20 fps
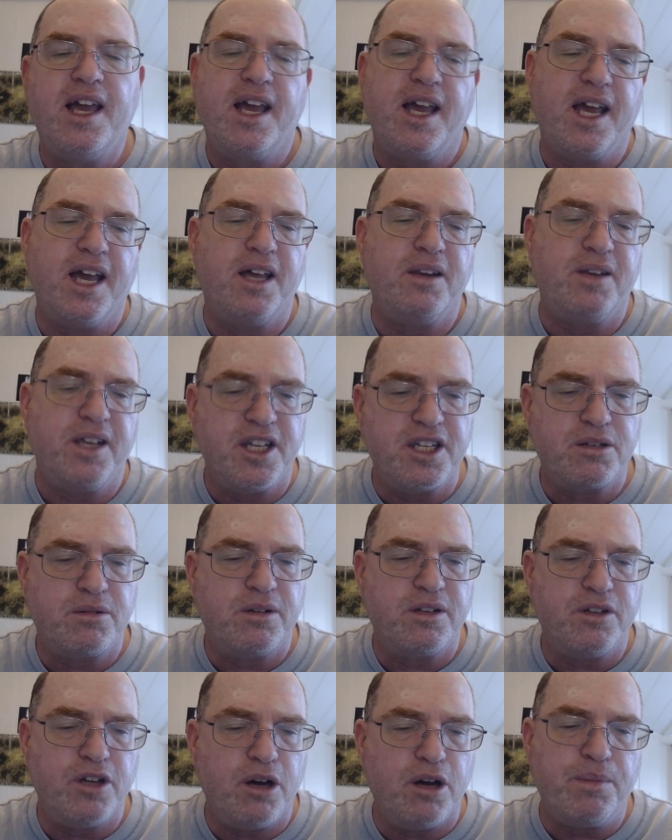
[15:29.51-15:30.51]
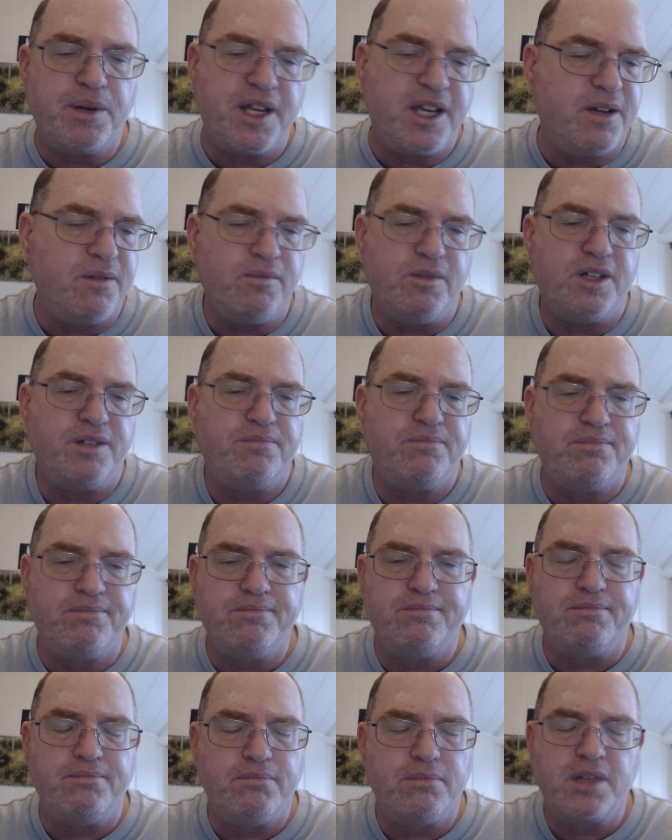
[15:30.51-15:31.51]
and his nobody would
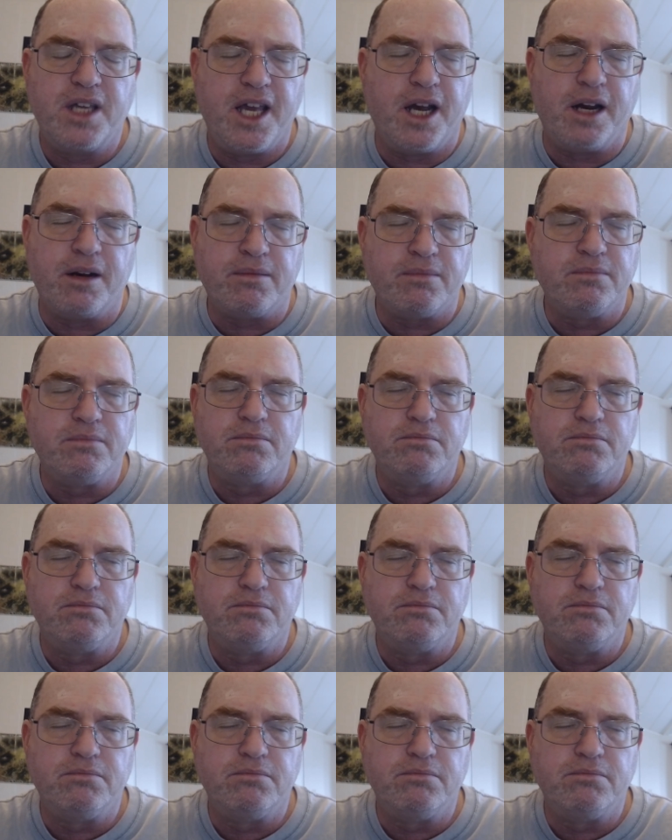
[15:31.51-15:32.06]
care.